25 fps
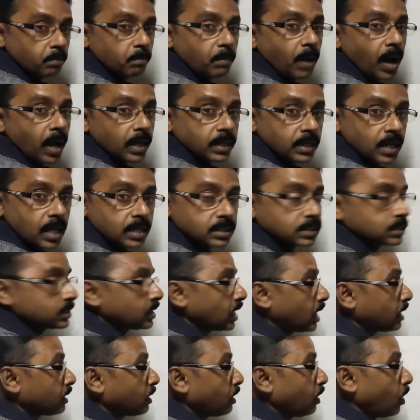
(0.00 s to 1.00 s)
minus
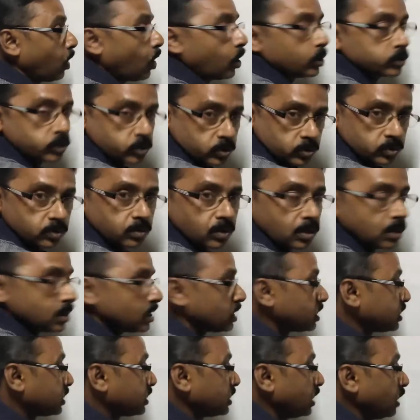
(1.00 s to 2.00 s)
10 loss.
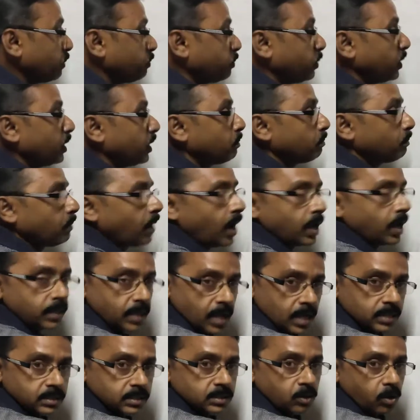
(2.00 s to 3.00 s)
CP
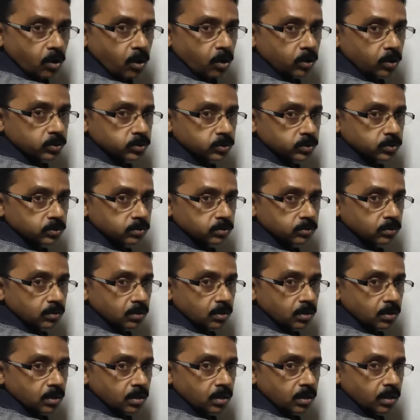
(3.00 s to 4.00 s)
minus loss.
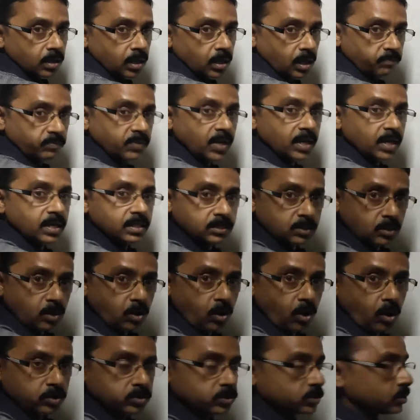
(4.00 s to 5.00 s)
If there is
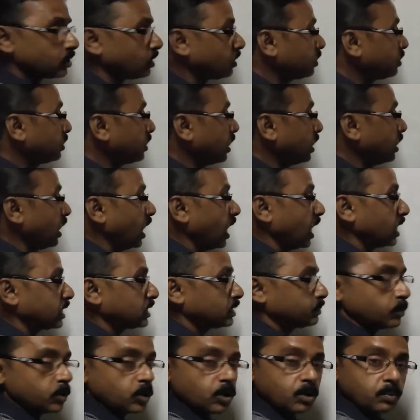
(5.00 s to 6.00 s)
loss, then
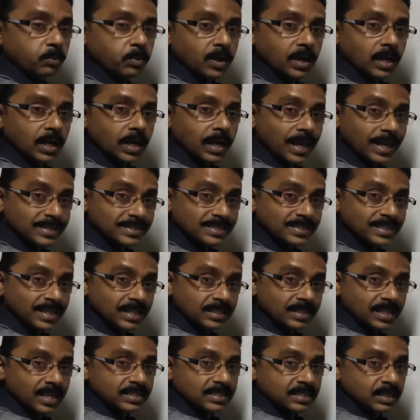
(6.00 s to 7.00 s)
SP will be less
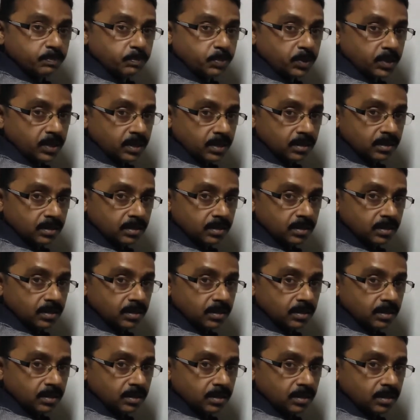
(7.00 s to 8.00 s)
than the CP,
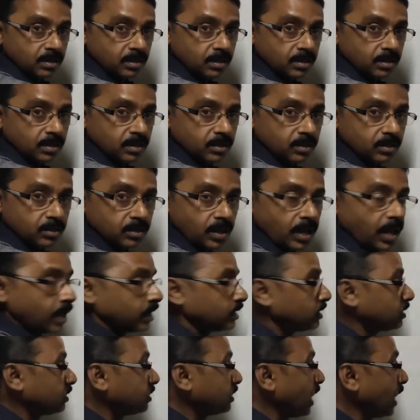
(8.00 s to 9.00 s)

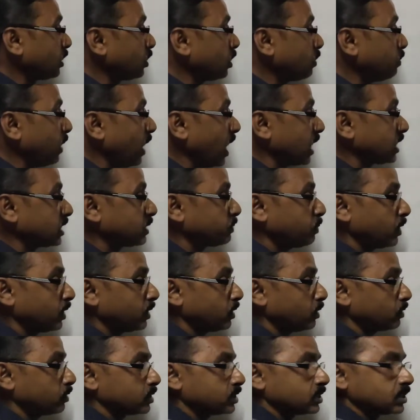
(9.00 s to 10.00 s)
and that will be SP
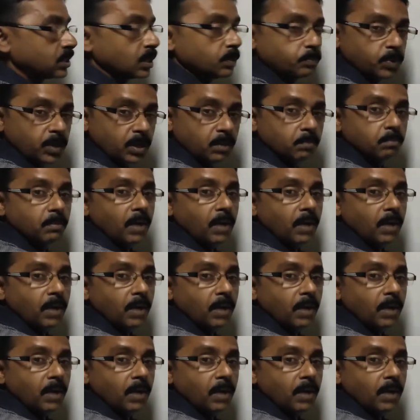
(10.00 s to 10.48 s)
equal to CP